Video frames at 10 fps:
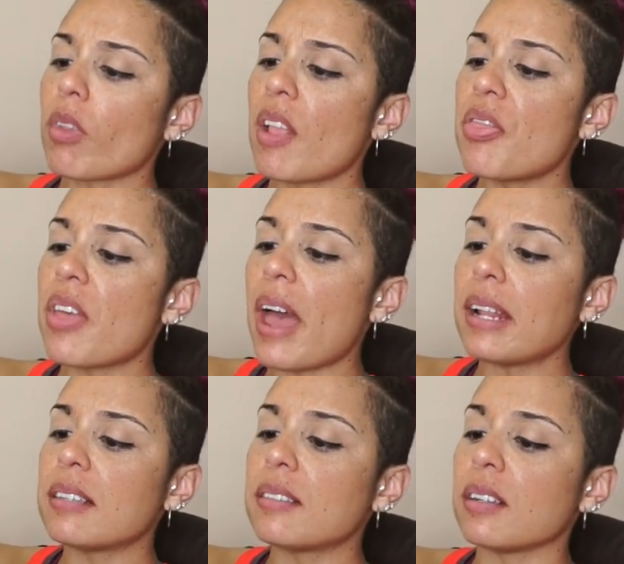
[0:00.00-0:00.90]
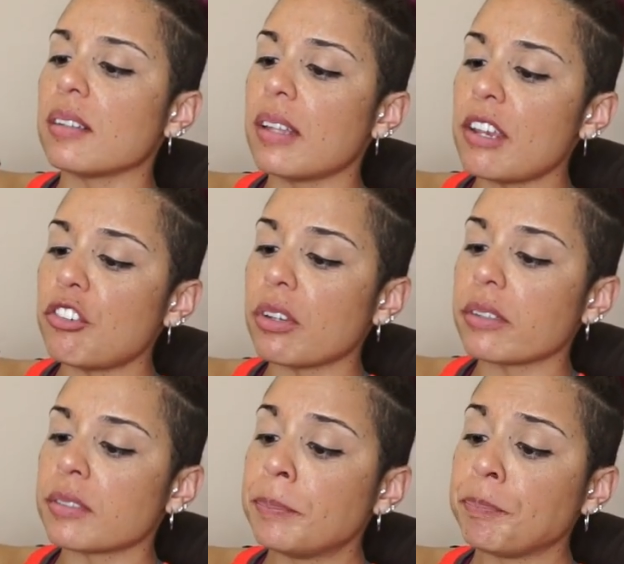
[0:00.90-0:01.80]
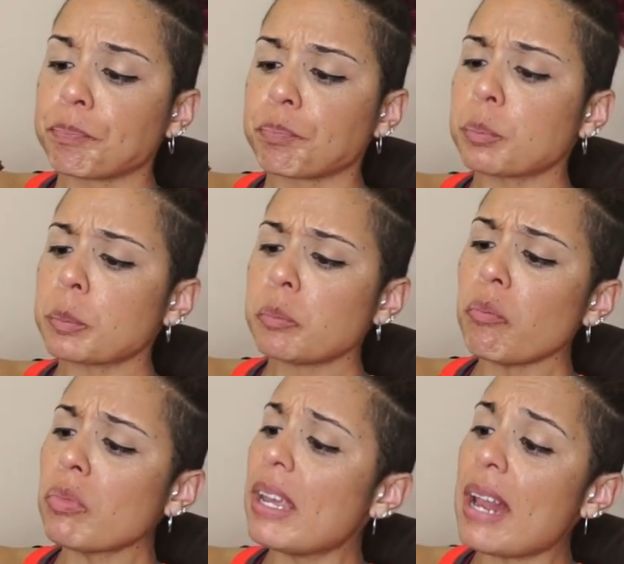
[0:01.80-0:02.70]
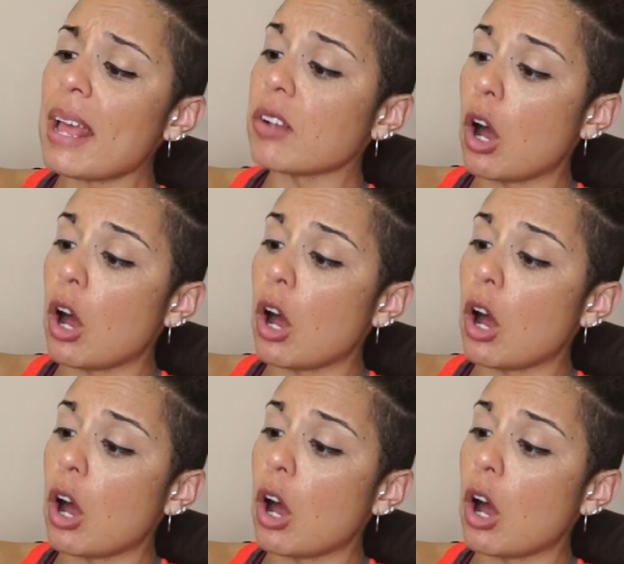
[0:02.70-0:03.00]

And that is delicious. It has